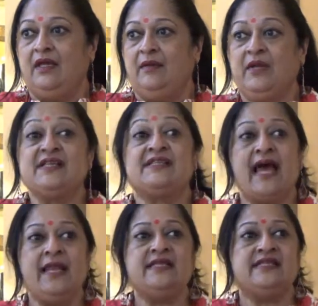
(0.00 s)
Because
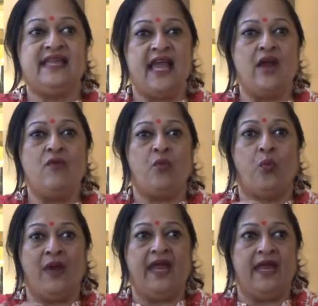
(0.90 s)
that is their
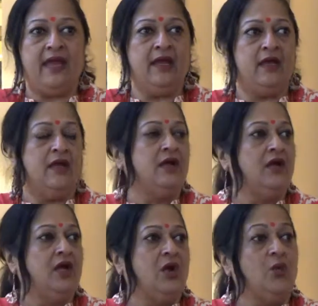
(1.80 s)
way.
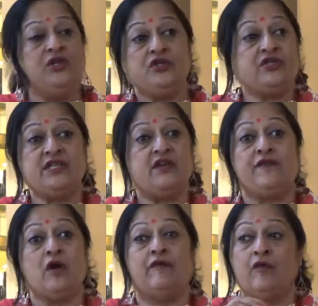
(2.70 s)
If
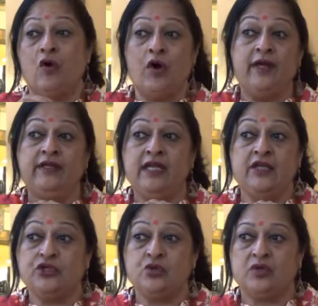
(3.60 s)
you avoid the
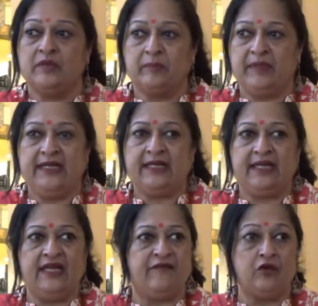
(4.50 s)
issue
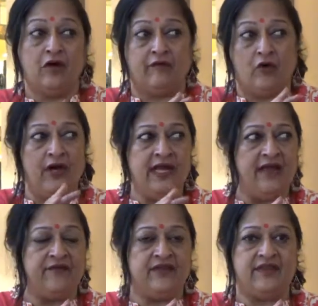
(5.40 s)
completely, if you avoid
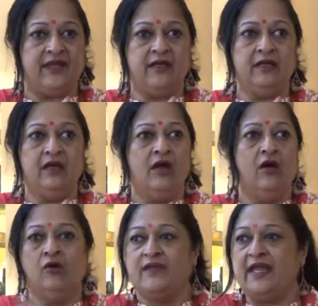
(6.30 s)
everything,
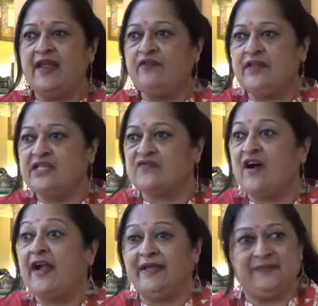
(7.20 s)
then everything's
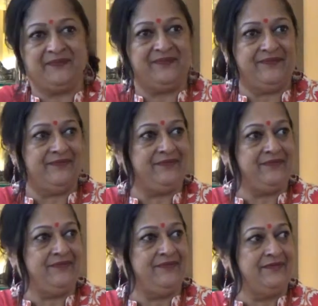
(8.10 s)
fine.
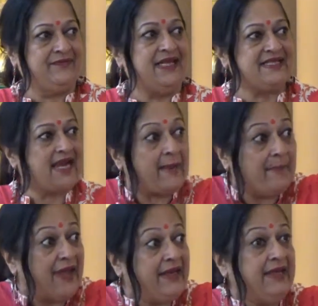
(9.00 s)
It's like
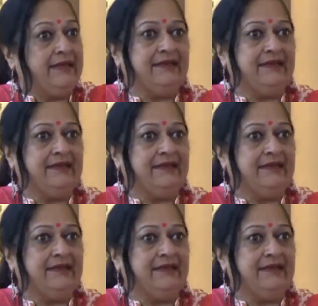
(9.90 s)
buried.